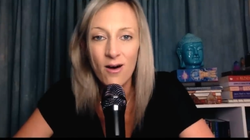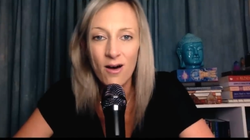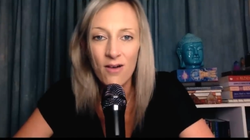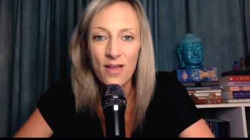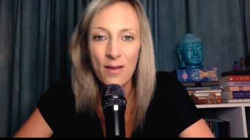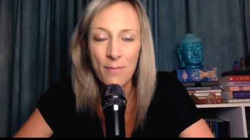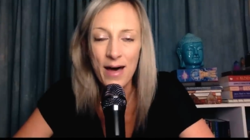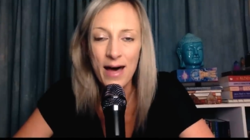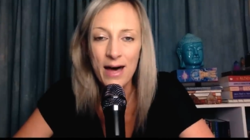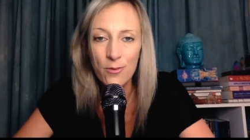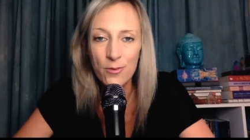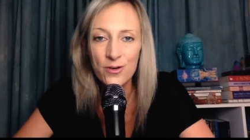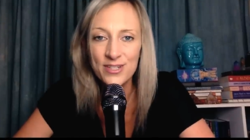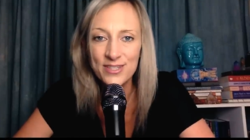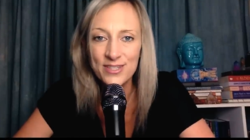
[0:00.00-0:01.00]
All that
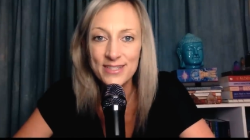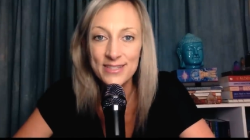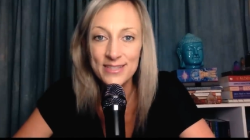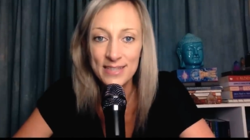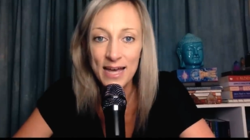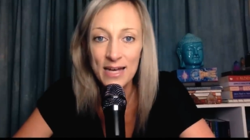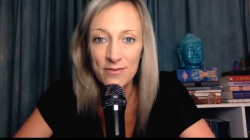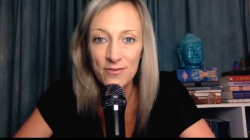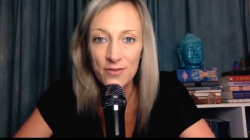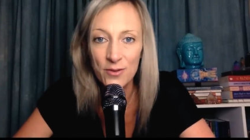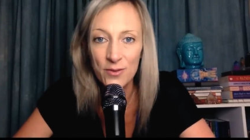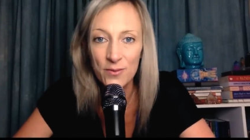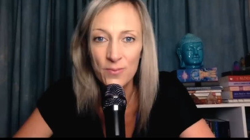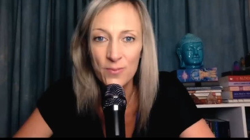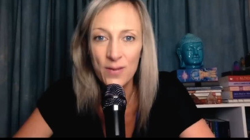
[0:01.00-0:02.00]
power is inside of
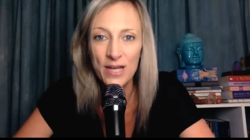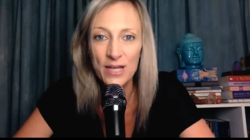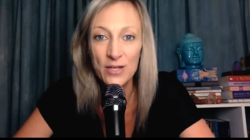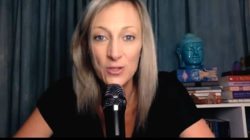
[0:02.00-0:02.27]
you, right?